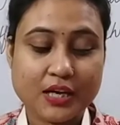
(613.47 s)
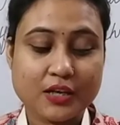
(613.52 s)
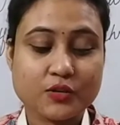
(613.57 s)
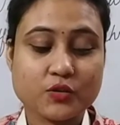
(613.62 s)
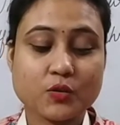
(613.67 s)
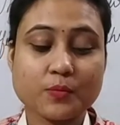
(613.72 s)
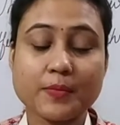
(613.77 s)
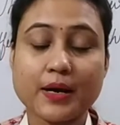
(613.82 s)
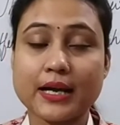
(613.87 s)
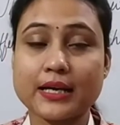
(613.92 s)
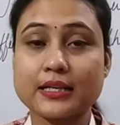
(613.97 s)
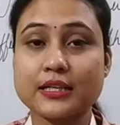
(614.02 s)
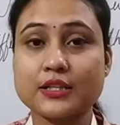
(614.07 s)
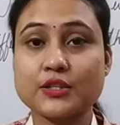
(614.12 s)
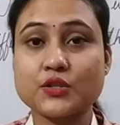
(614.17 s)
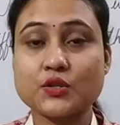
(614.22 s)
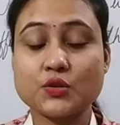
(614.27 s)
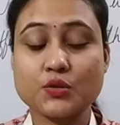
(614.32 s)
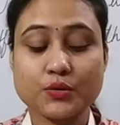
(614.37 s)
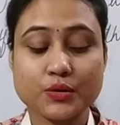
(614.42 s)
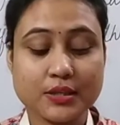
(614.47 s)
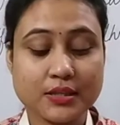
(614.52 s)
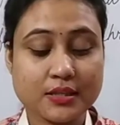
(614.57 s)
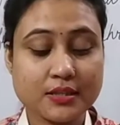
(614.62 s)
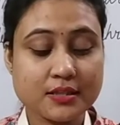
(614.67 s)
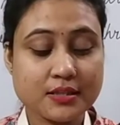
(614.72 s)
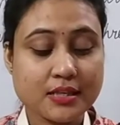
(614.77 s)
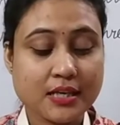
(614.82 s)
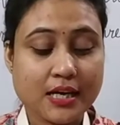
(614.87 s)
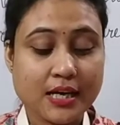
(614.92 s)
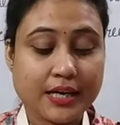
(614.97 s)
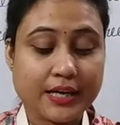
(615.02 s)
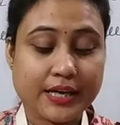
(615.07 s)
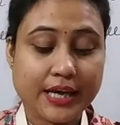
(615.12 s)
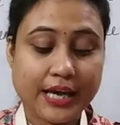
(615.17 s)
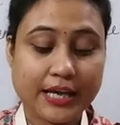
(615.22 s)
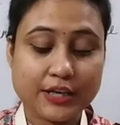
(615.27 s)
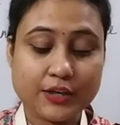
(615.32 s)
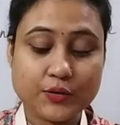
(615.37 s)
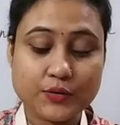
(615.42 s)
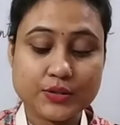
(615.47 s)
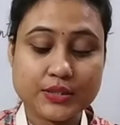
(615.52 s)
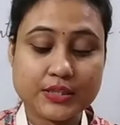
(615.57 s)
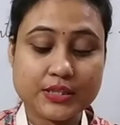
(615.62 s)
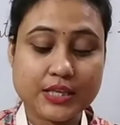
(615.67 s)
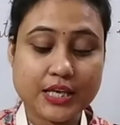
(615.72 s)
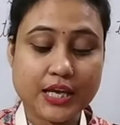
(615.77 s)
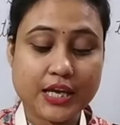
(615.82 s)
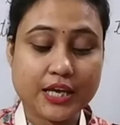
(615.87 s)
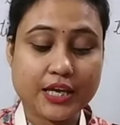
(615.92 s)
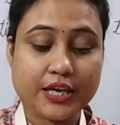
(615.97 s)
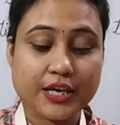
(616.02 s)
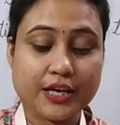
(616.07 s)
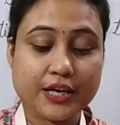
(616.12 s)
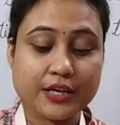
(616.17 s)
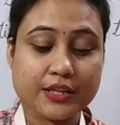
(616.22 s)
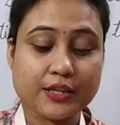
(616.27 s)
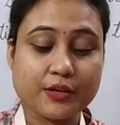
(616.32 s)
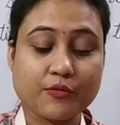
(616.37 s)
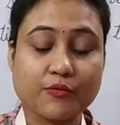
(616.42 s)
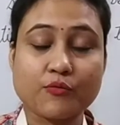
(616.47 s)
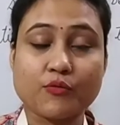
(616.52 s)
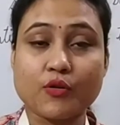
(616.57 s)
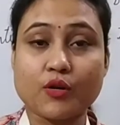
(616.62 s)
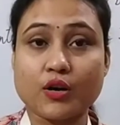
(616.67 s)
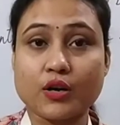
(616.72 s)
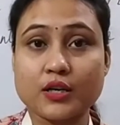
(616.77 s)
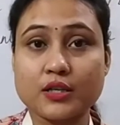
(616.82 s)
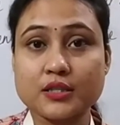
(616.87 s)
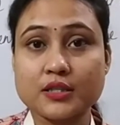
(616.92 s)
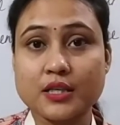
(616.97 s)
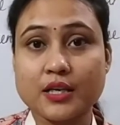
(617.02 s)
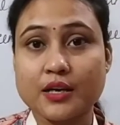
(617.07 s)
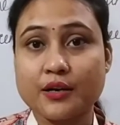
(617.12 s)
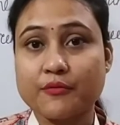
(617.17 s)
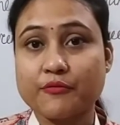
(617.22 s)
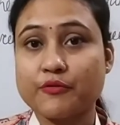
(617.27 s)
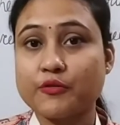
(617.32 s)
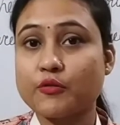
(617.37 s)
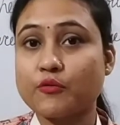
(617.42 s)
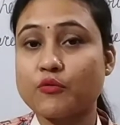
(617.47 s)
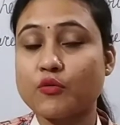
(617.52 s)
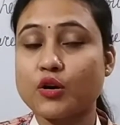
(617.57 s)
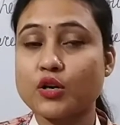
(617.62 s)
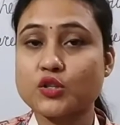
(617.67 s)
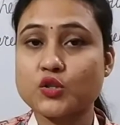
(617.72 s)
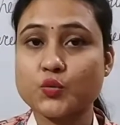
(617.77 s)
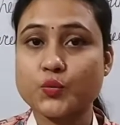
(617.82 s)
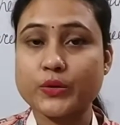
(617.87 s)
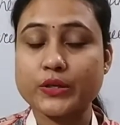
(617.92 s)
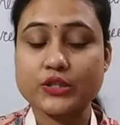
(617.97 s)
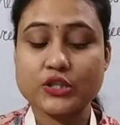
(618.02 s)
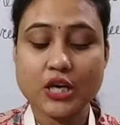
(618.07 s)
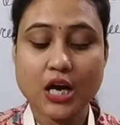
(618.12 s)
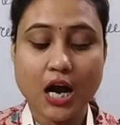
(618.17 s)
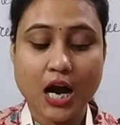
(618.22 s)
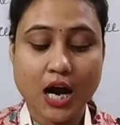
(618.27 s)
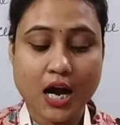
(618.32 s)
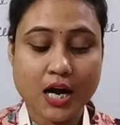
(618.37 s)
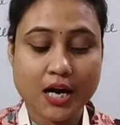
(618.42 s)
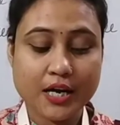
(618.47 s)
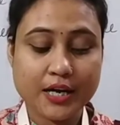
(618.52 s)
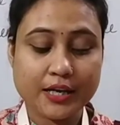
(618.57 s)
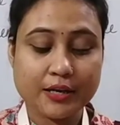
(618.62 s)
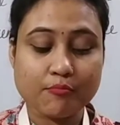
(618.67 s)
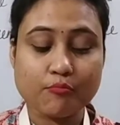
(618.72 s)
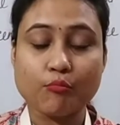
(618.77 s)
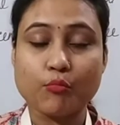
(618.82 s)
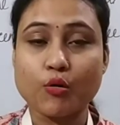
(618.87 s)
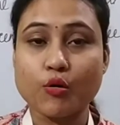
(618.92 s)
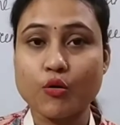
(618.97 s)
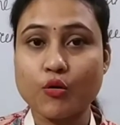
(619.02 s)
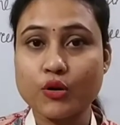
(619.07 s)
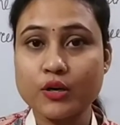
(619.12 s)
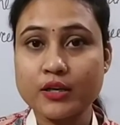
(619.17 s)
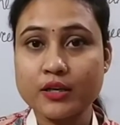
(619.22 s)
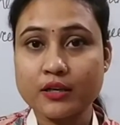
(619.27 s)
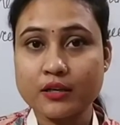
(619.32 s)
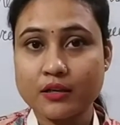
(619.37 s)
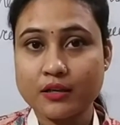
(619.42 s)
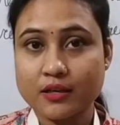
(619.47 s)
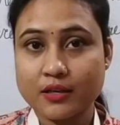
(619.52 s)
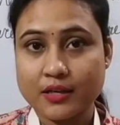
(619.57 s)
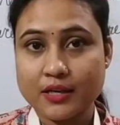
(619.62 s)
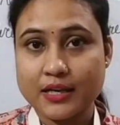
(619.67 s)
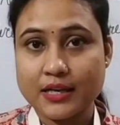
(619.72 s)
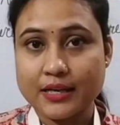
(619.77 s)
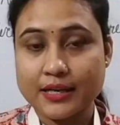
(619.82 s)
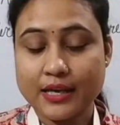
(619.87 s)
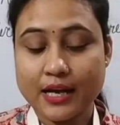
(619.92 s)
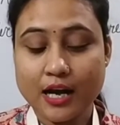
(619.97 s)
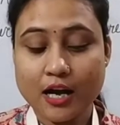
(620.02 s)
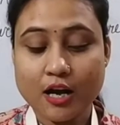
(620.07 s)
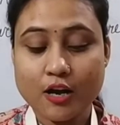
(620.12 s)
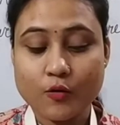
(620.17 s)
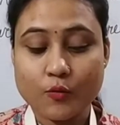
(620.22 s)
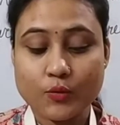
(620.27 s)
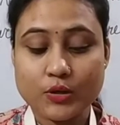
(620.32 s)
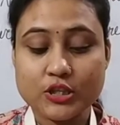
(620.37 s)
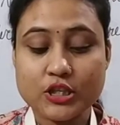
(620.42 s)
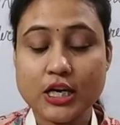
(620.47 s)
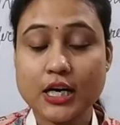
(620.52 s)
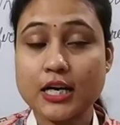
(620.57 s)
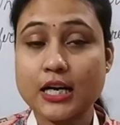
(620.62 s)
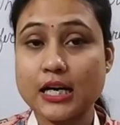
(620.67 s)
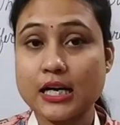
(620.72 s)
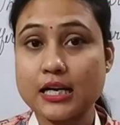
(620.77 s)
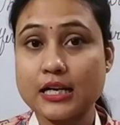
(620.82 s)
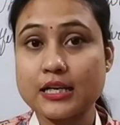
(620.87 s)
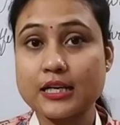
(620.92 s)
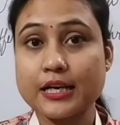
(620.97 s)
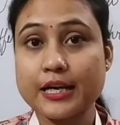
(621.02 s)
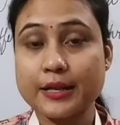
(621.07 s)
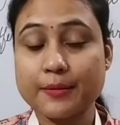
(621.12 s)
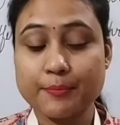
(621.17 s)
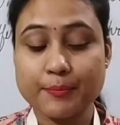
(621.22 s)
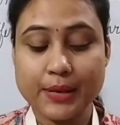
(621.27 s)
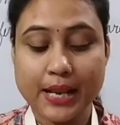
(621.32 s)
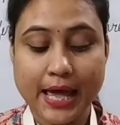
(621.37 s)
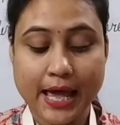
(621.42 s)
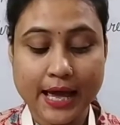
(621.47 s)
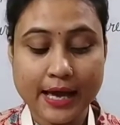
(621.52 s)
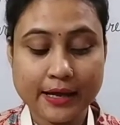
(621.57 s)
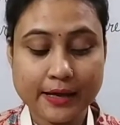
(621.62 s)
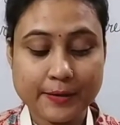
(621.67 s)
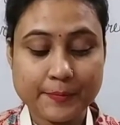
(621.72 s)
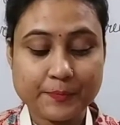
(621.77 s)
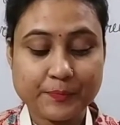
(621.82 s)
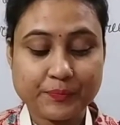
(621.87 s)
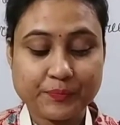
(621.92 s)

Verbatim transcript: So my dear students, can you see here the words, few words which are in bold, yeah, which are color in black?